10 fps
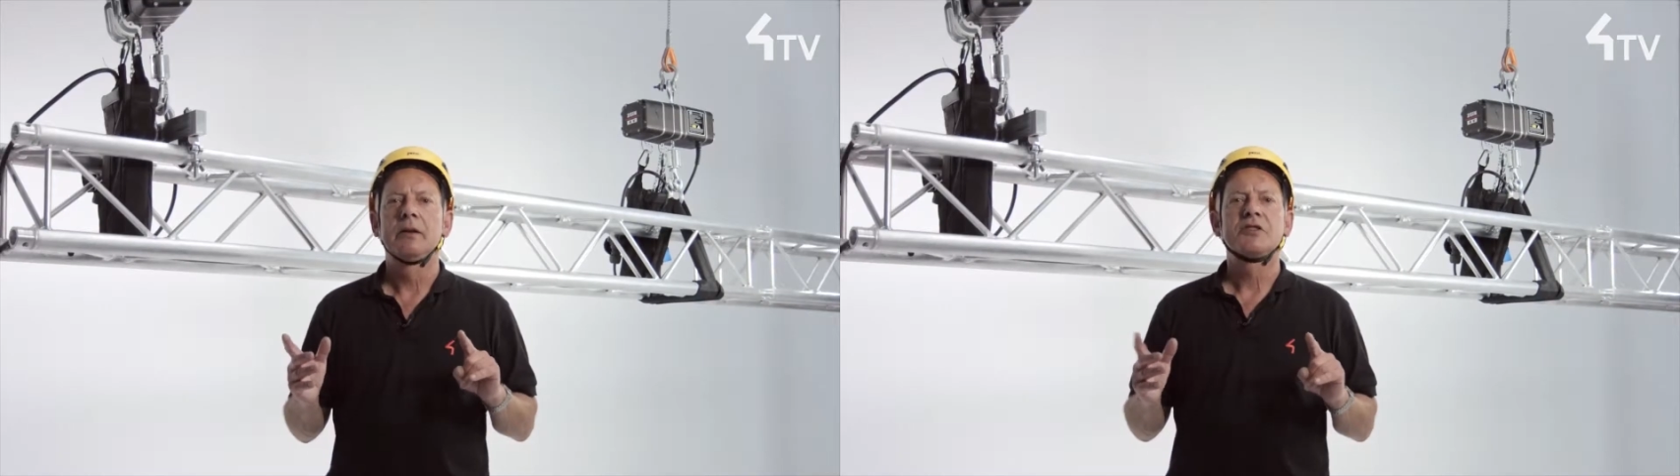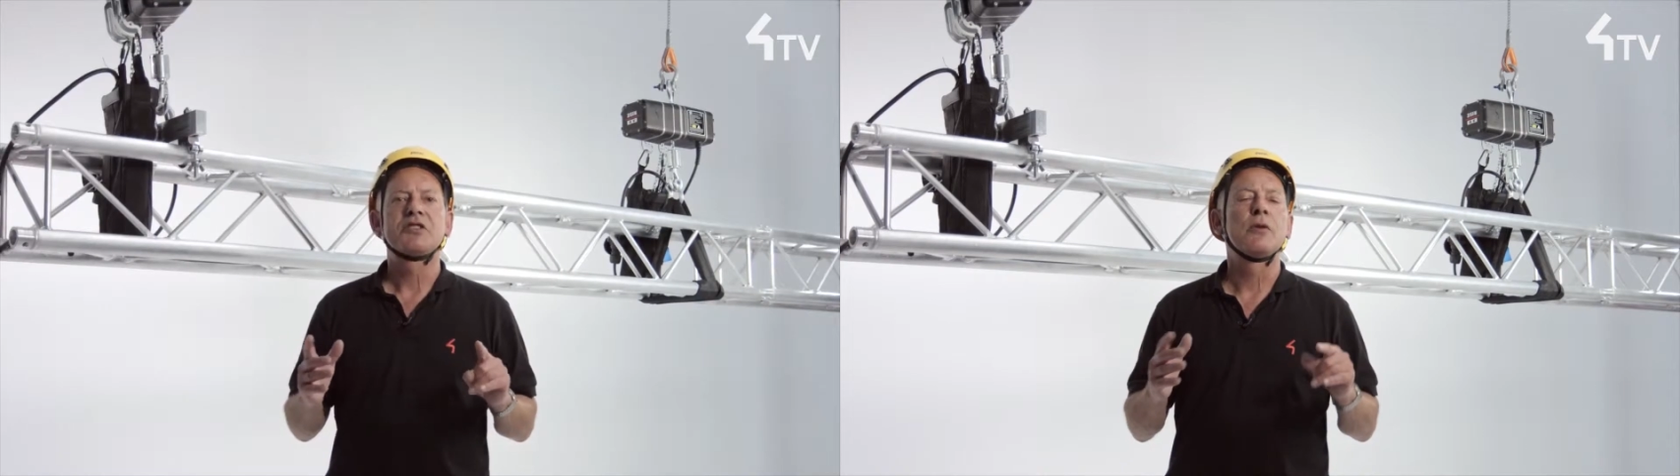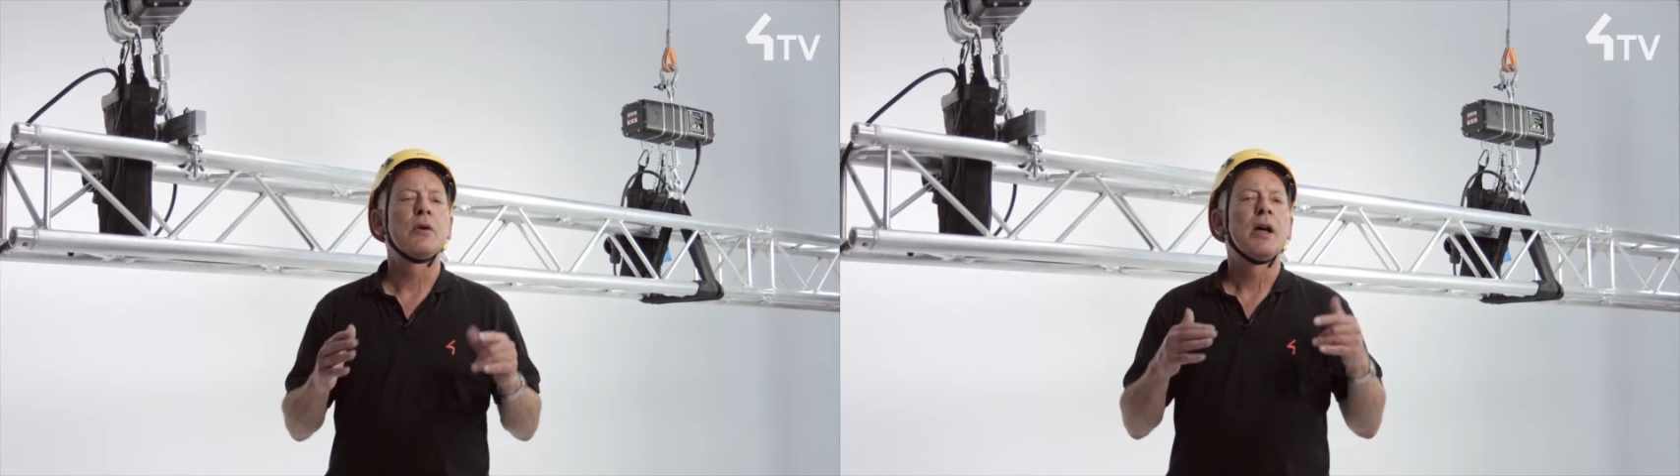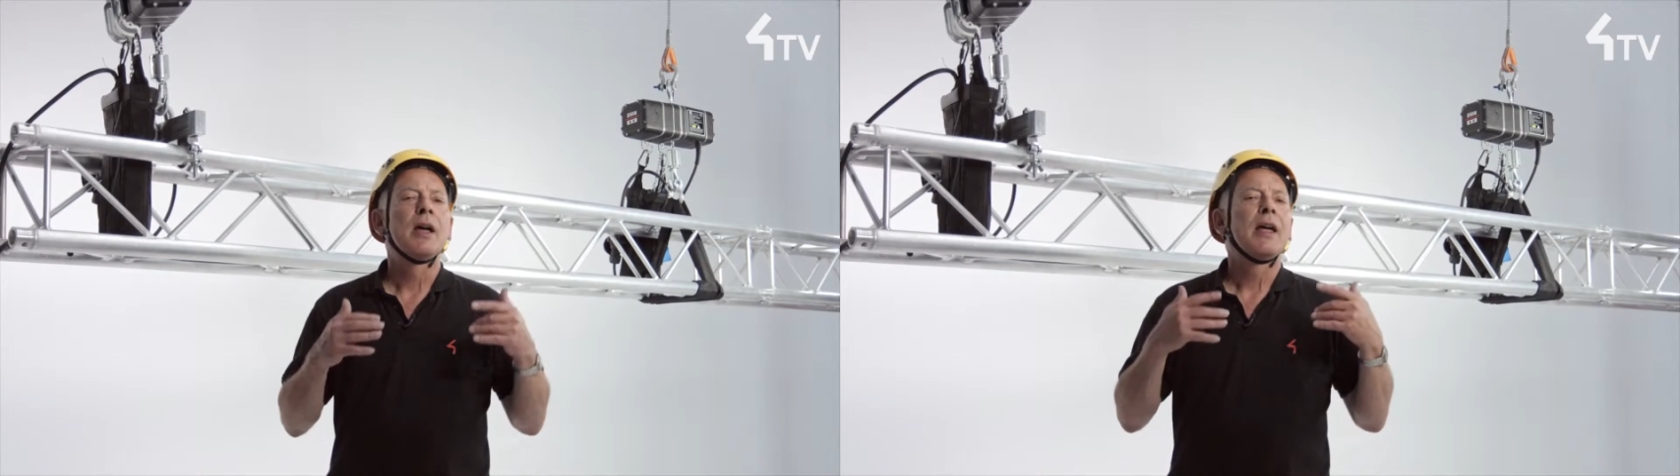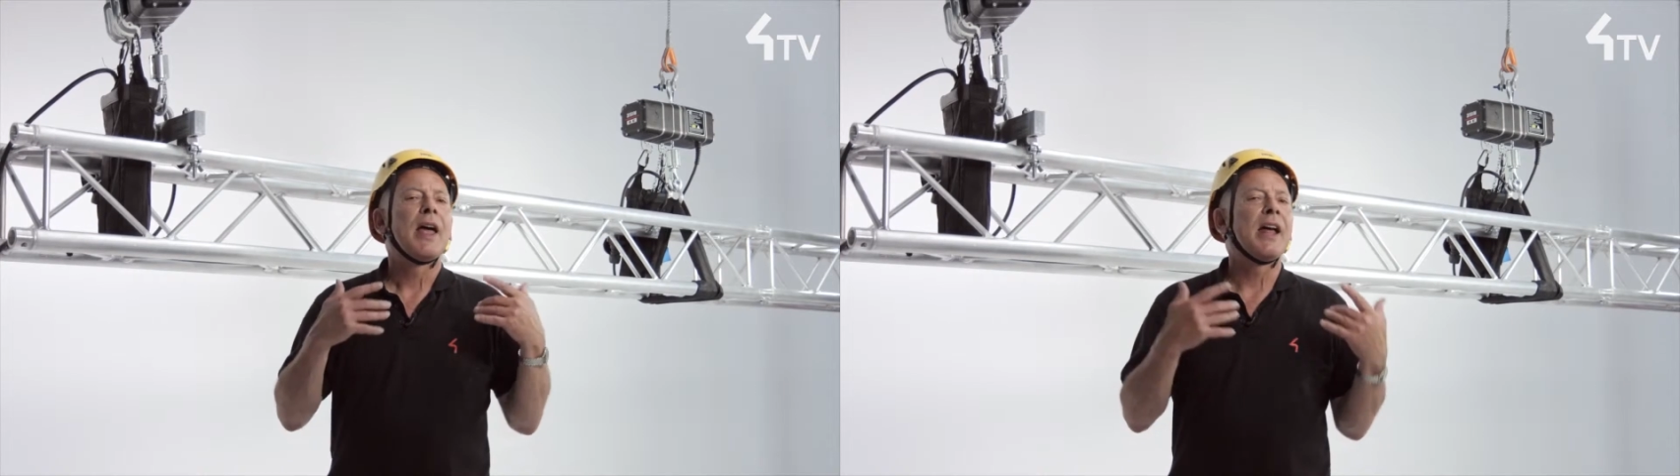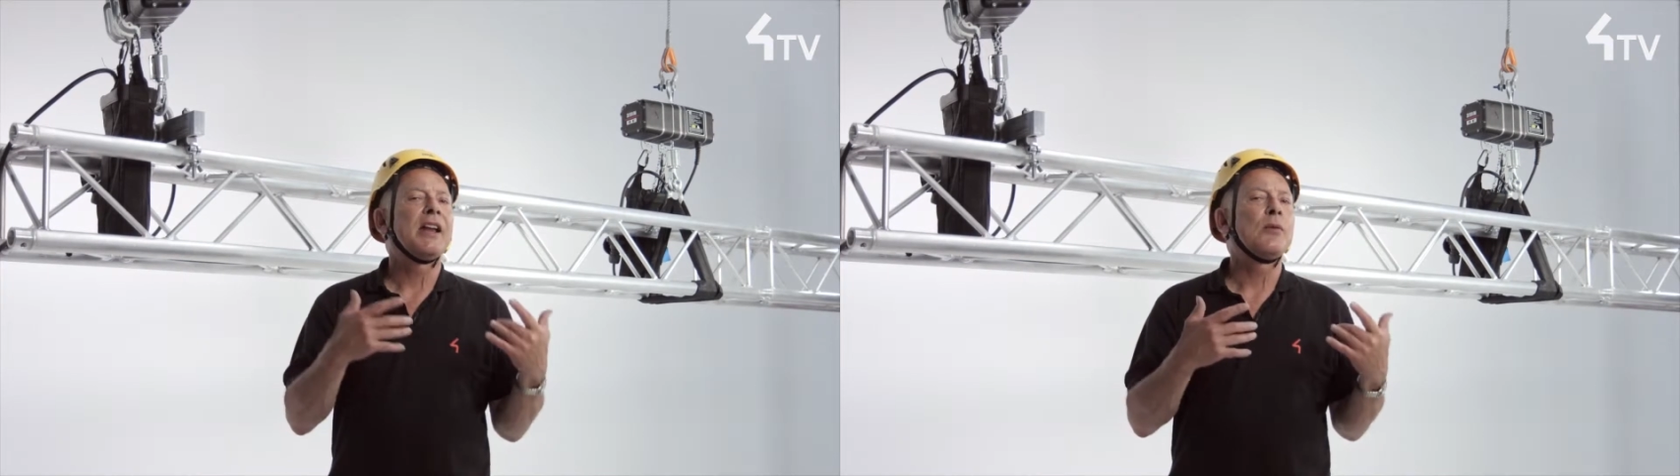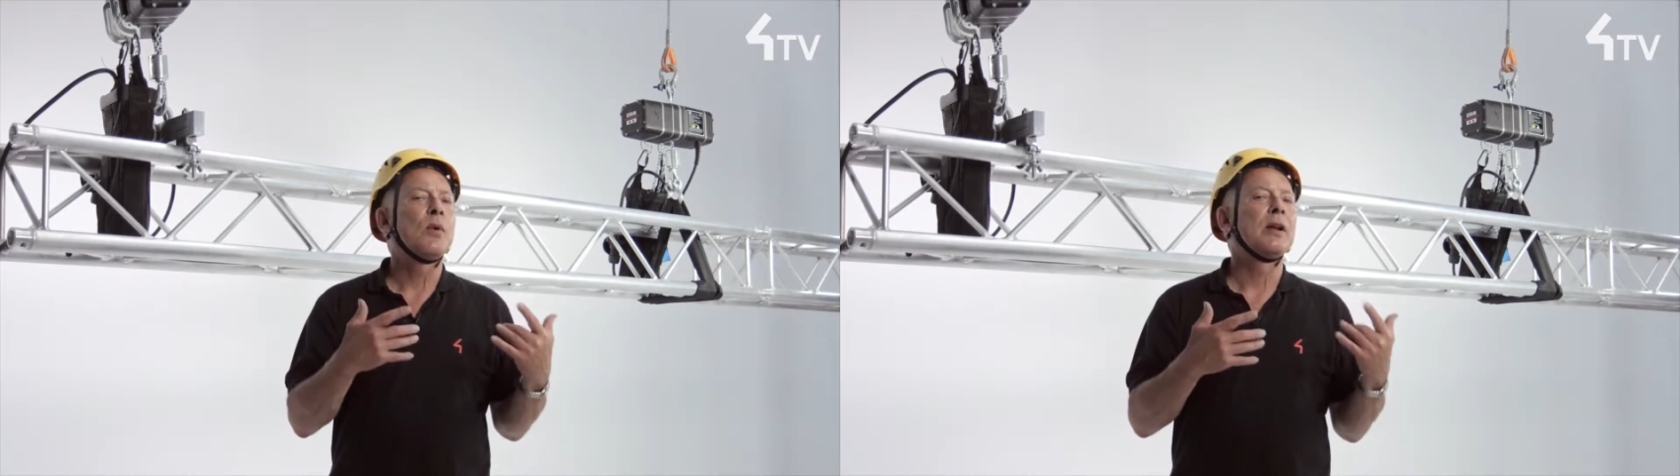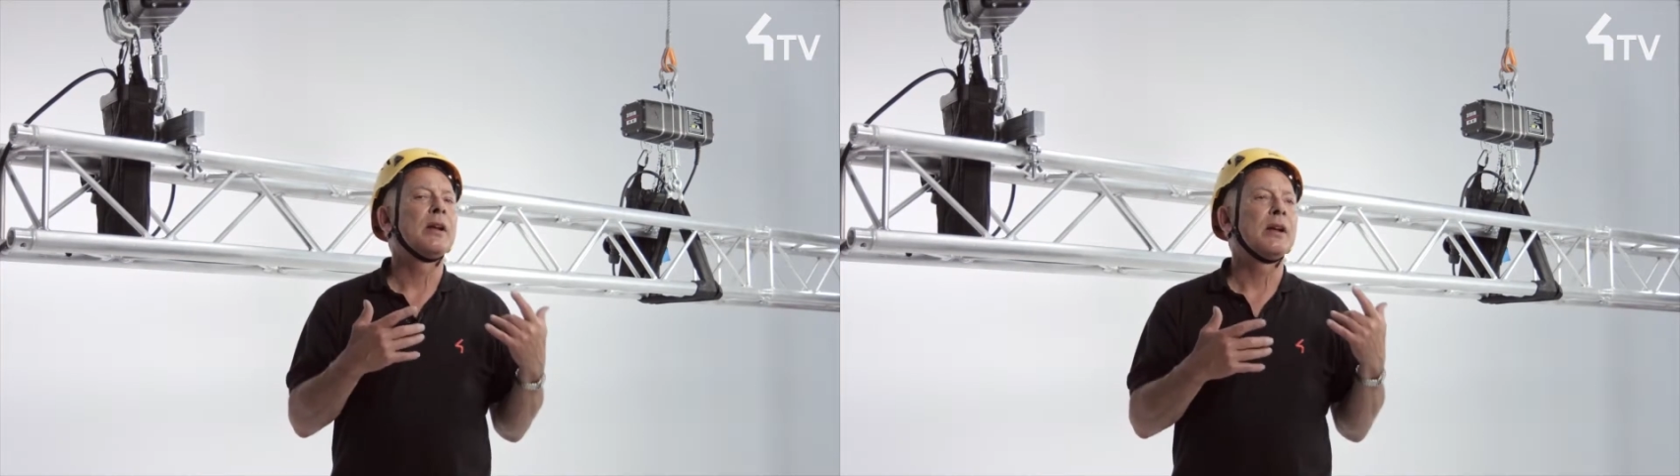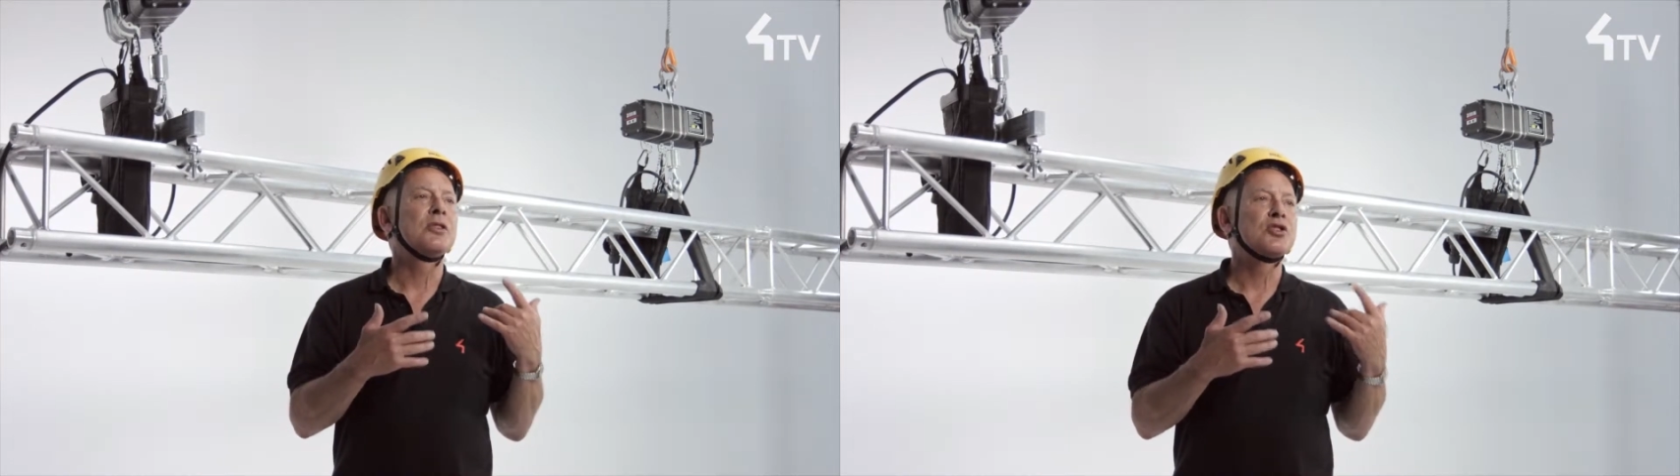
So anyone in